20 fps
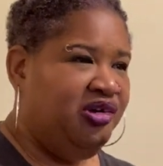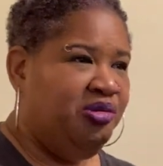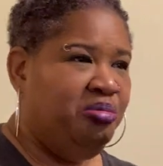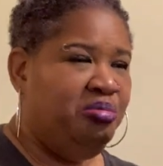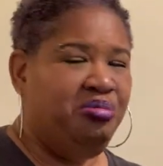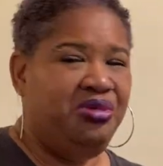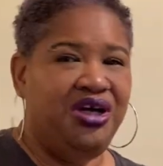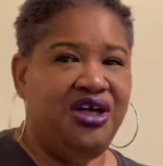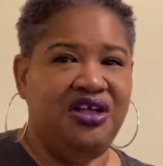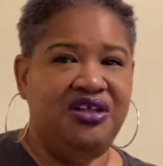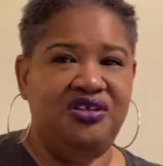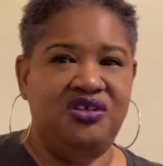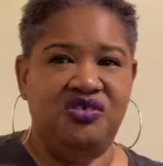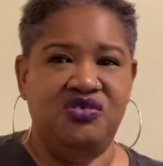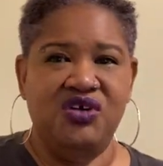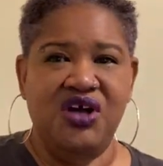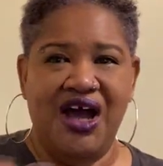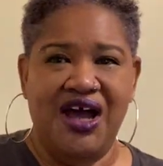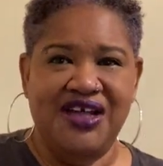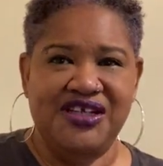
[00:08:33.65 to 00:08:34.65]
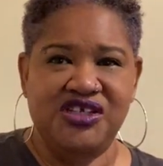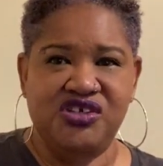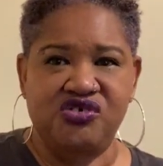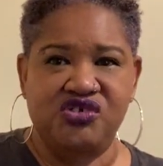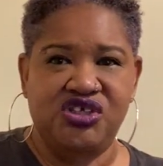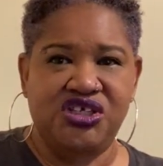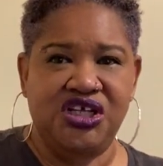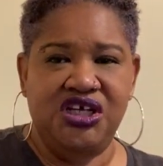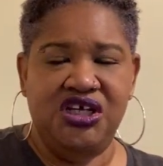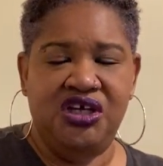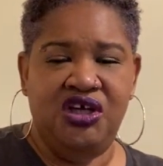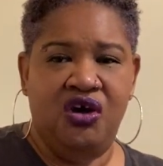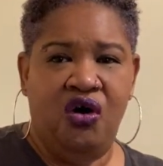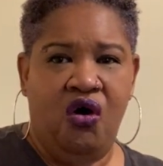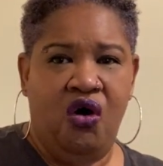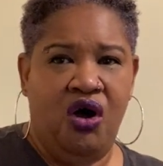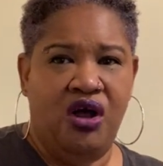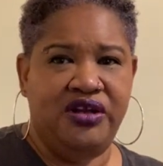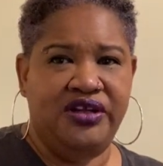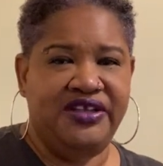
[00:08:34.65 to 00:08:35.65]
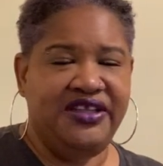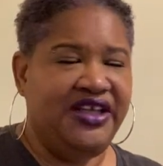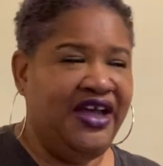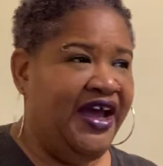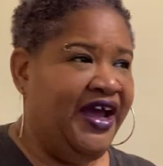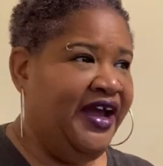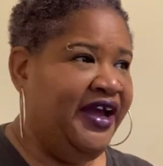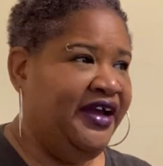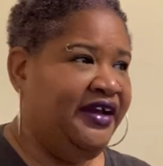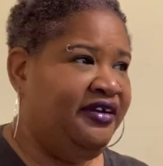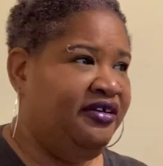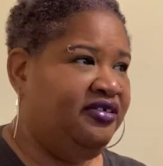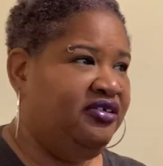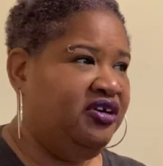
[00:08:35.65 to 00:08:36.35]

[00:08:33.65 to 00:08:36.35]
But you guys will see all of that